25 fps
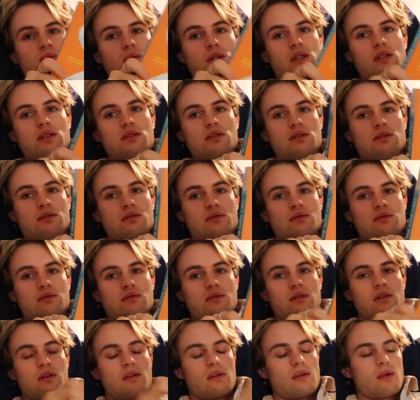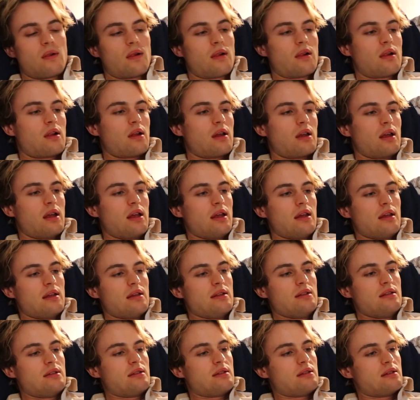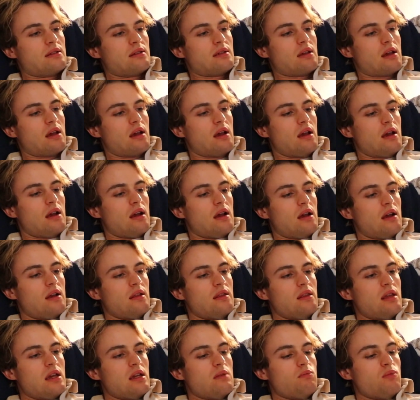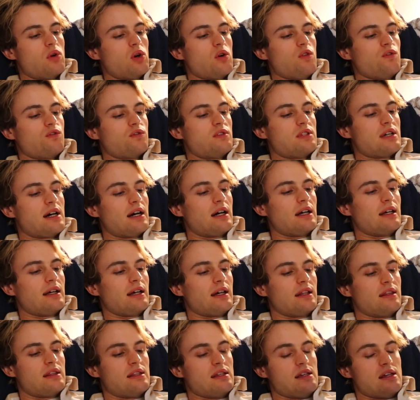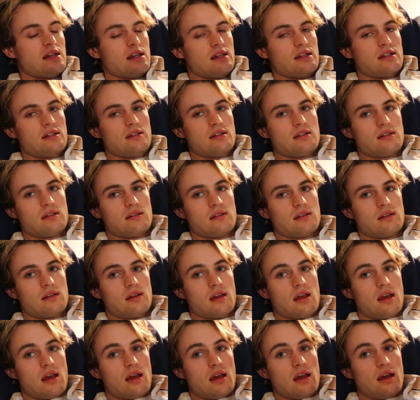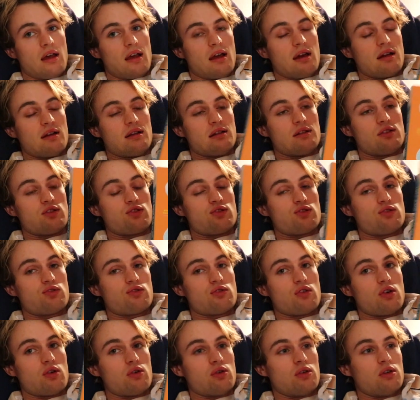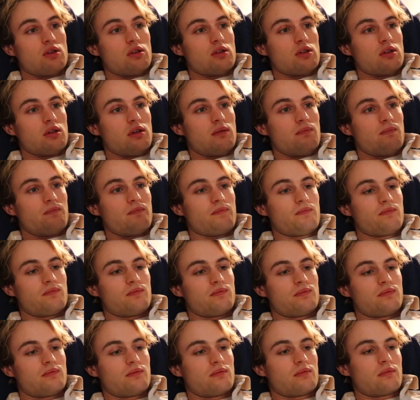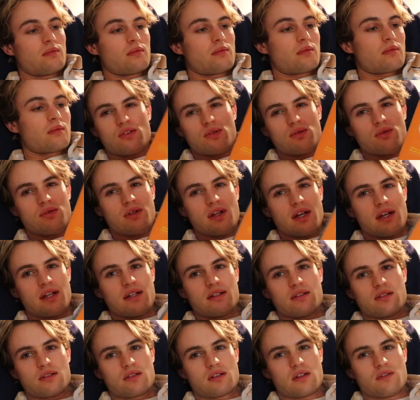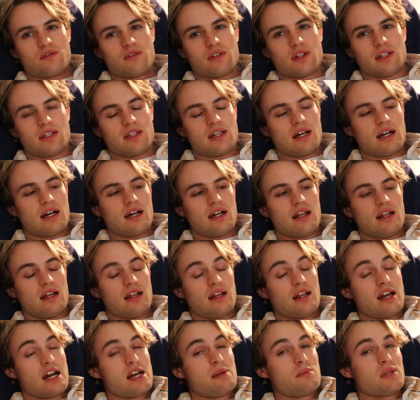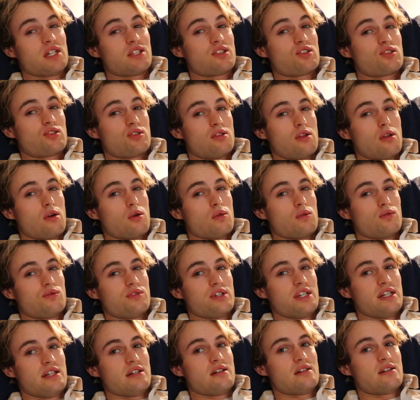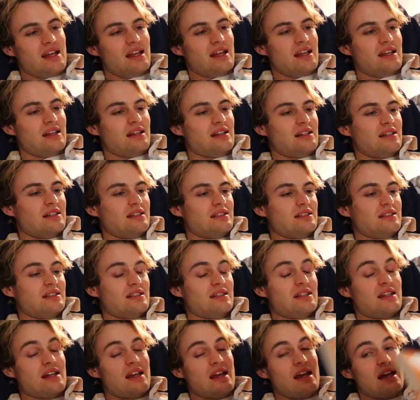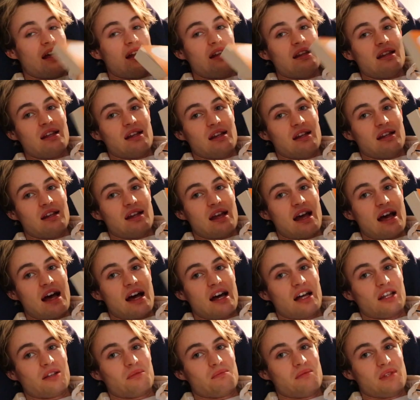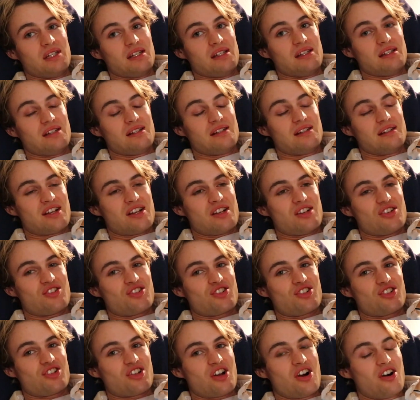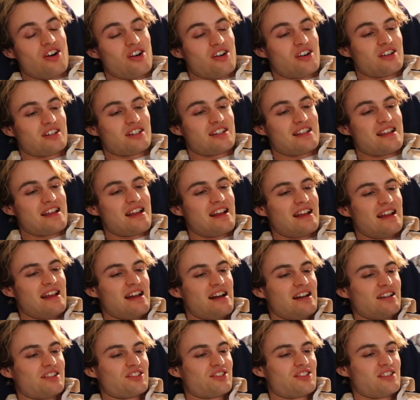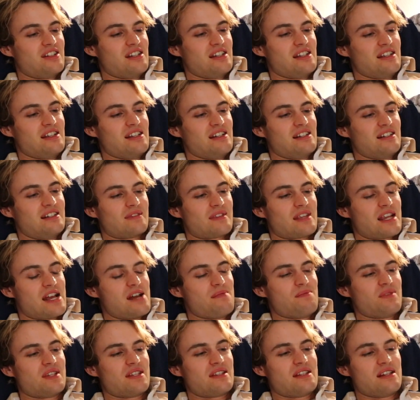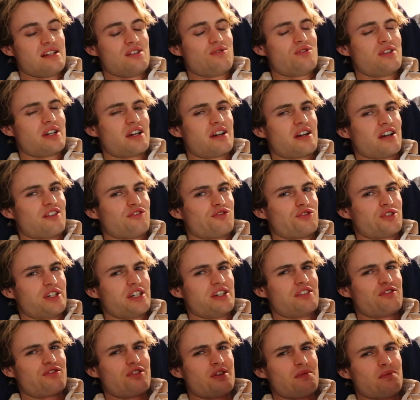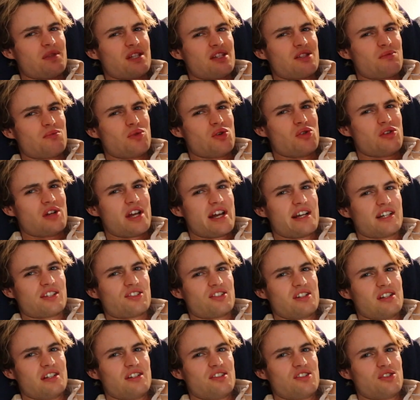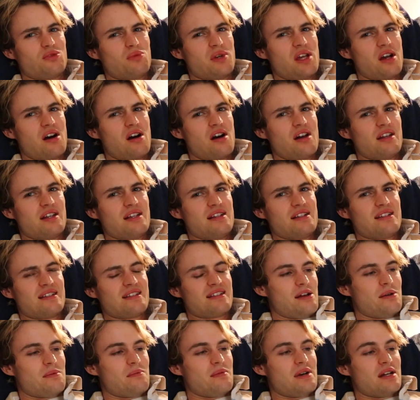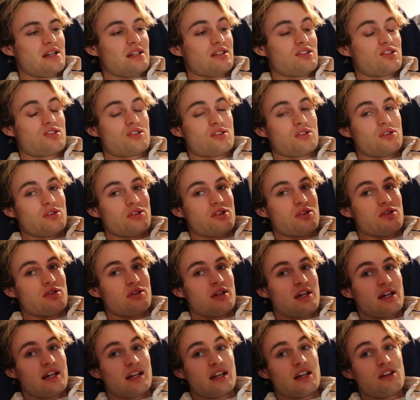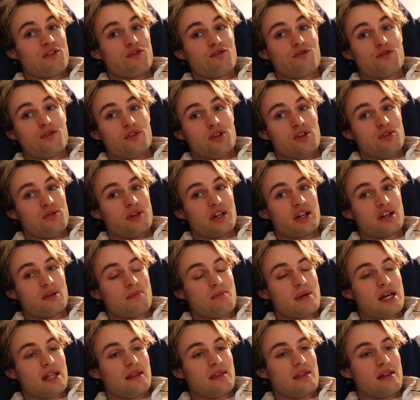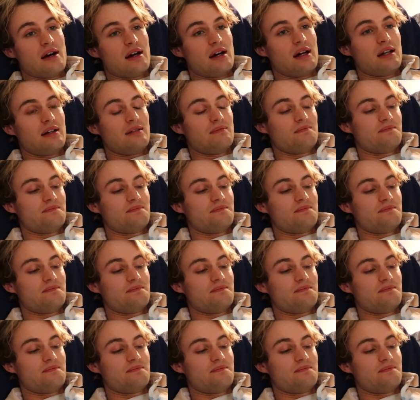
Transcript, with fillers: one. It's They Both Die at the End, and it's so good. I read this in two days or something like that, and I'm a slow reader. And the ending had me shocked, actually. I'm still recovering from this book, actually, to be honest, but it's so good. I can fully recommend that.